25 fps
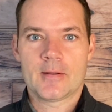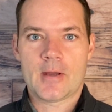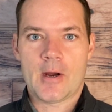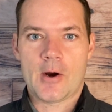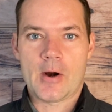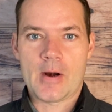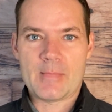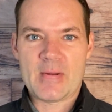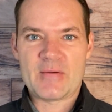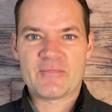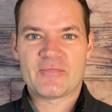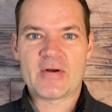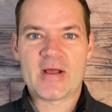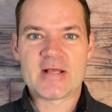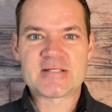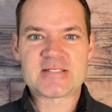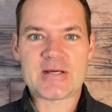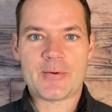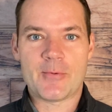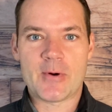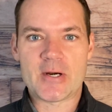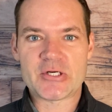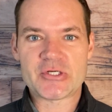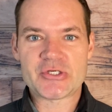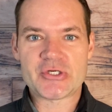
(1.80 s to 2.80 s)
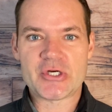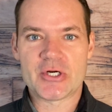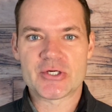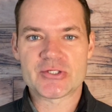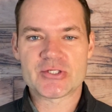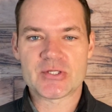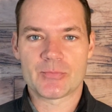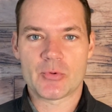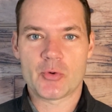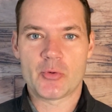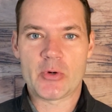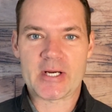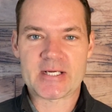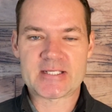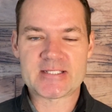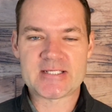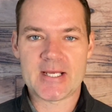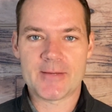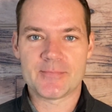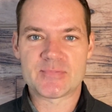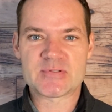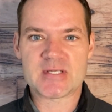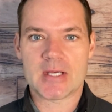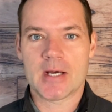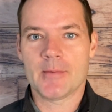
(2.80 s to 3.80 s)
All right, my friends, I want to share some quick
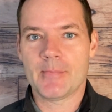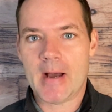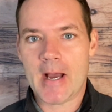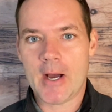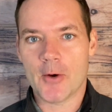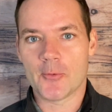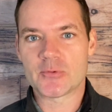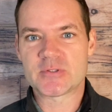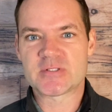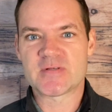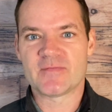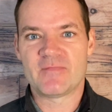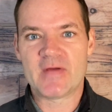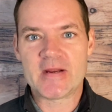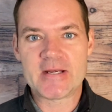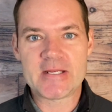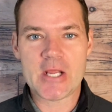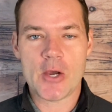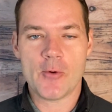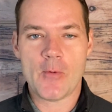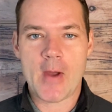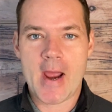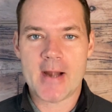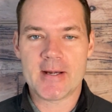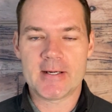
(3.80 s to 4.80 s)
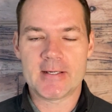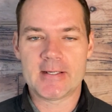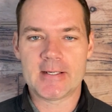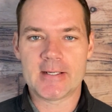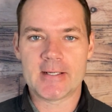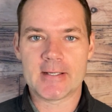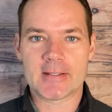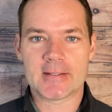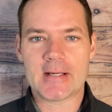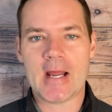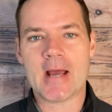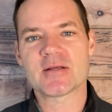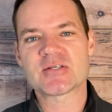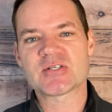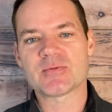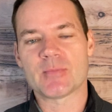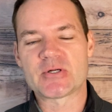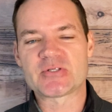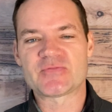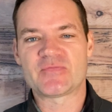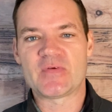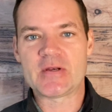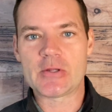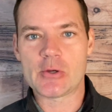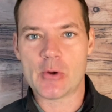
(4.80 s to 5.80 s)
tips about video editing. Not so
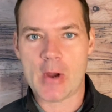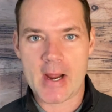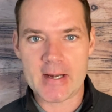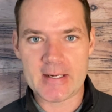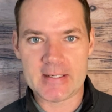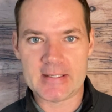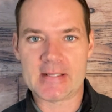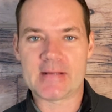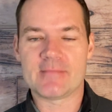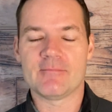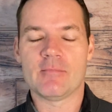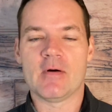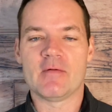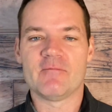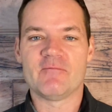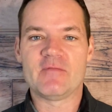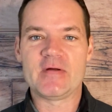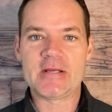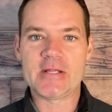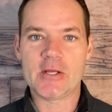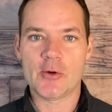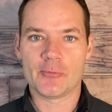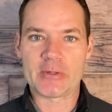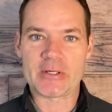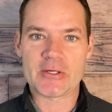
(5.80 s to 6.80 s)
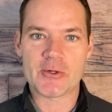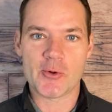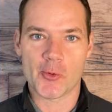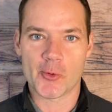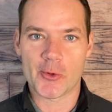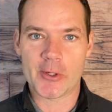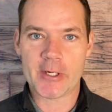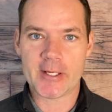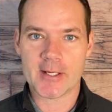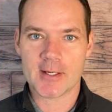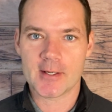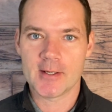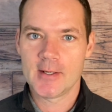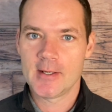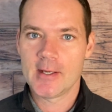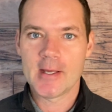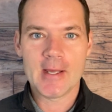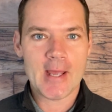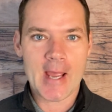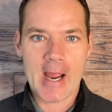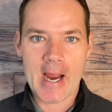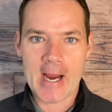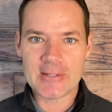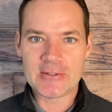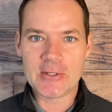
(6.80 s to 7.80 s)
much video editing, but video recording.
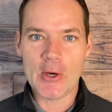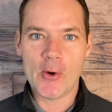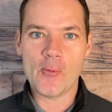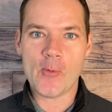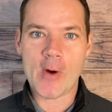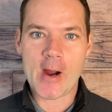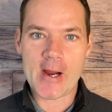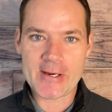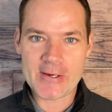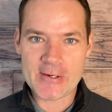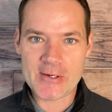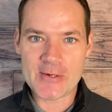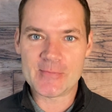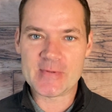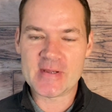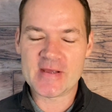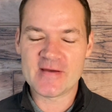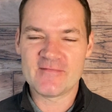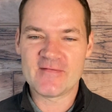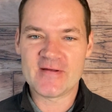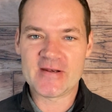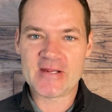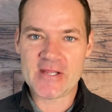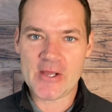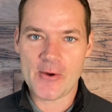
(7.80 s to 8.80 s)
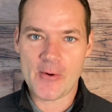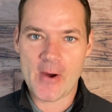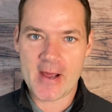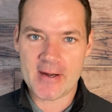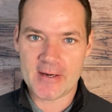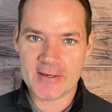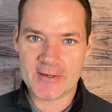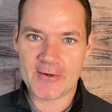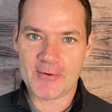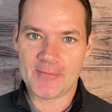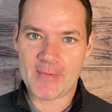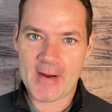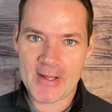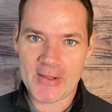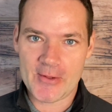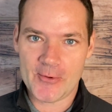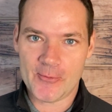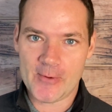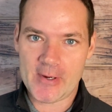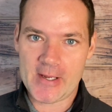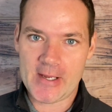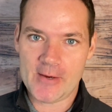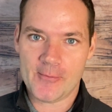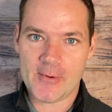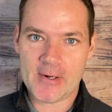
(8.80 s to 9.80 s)
I don't want you to be a video editor, by the
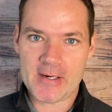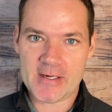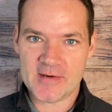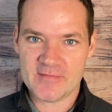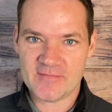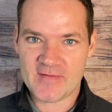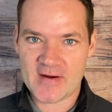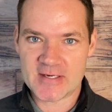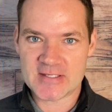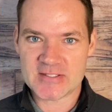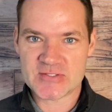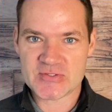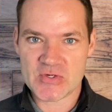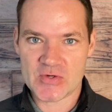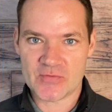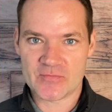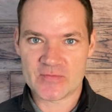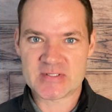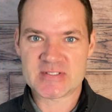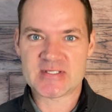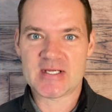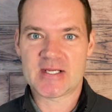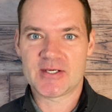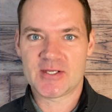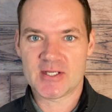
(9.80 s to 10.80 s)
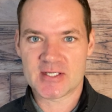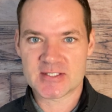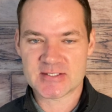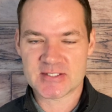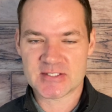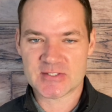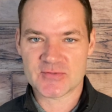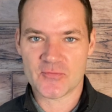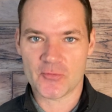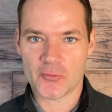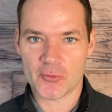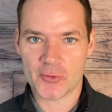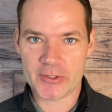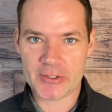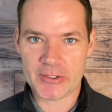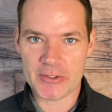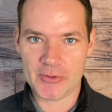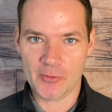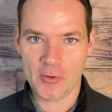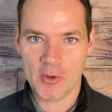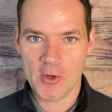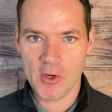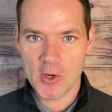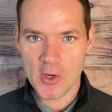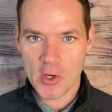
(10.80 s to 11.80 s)
way. I want you to find a service that does this for you,
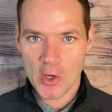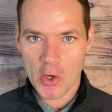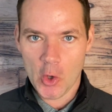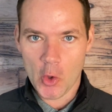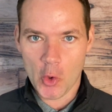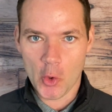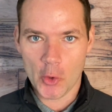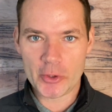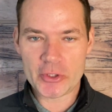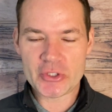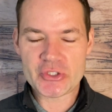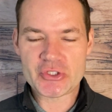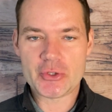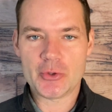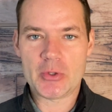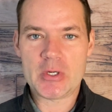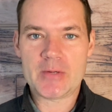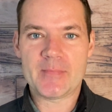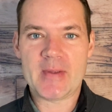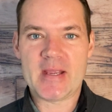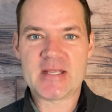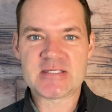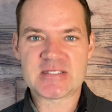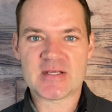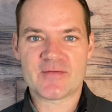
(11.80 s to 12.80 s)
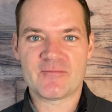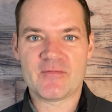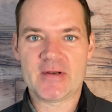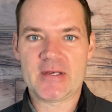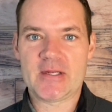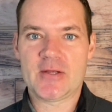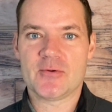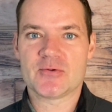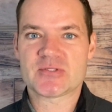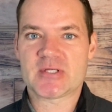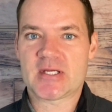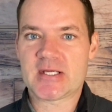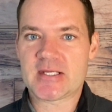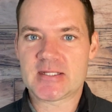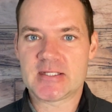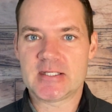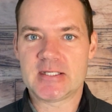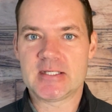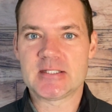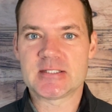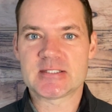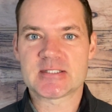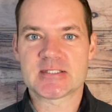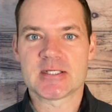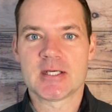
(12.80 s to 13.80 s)
or just shooting basic videos like
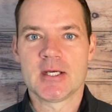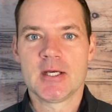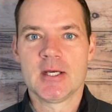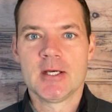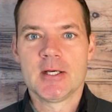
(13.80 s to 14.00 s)
these.